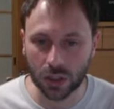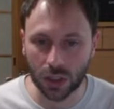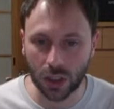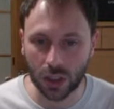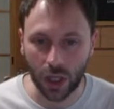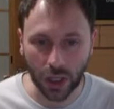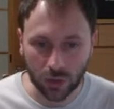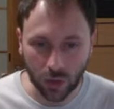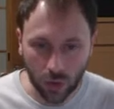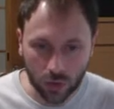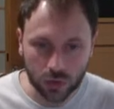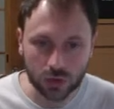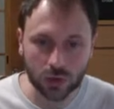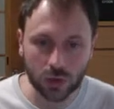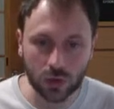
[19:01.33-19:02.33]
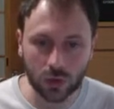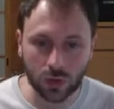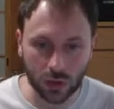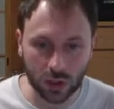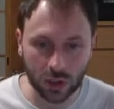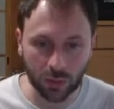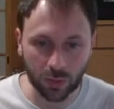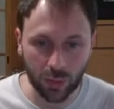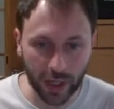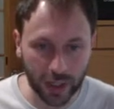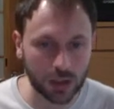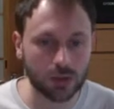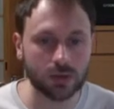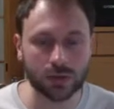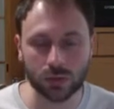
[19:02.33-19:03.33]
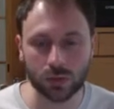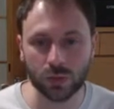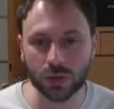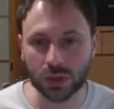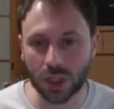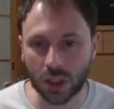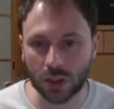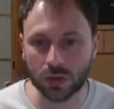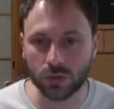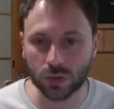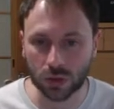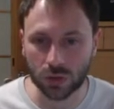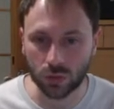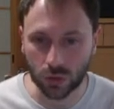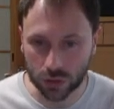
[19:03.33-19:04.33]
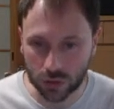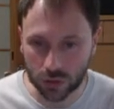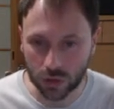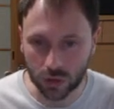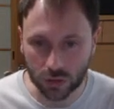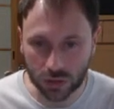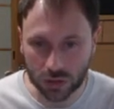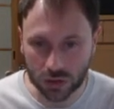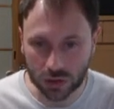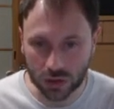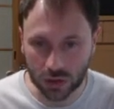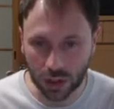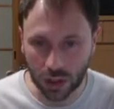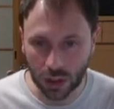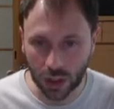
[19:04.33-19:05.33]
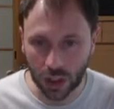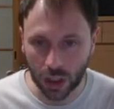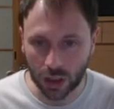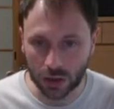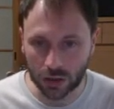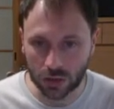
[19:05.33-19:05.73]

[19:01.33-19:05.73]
and also the backgrounds will be done with watercolors, and